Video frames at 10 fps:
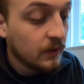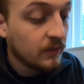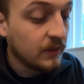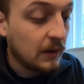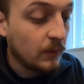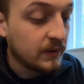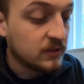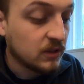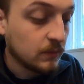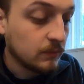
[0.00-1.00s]
then I went and
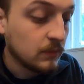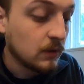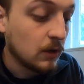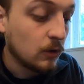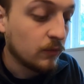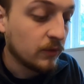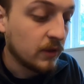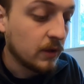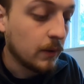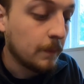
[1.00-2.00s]
took them over the